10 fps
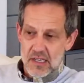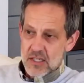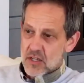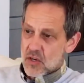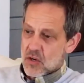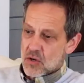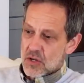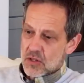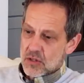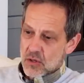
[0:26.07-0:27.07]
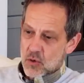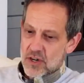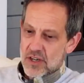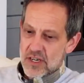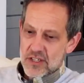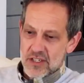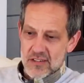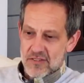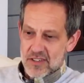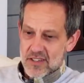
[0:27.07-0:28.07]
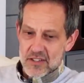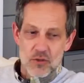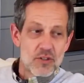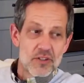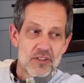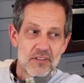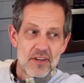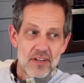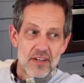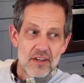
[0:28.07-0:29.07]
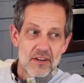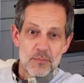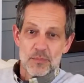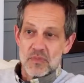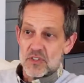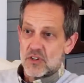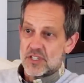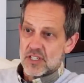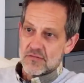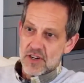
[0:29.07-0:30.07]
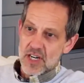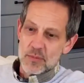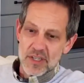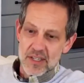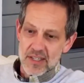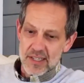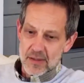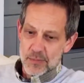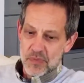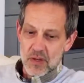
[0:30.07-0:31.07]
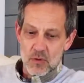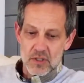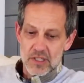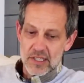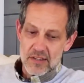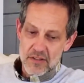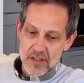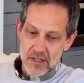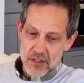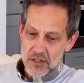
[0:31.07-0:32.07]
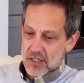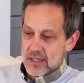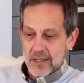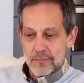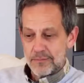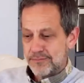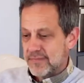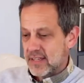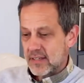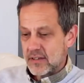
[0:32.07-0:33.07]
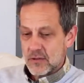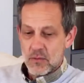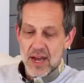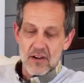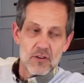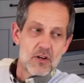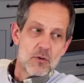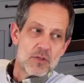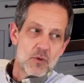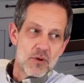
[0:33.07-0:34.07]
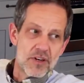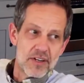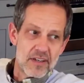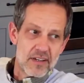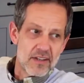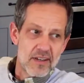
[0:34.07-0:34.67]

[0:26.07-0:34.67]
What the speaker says: So the coordination effort that's going on right now starts at the very beginning. We're looking at things, how the home is oriented,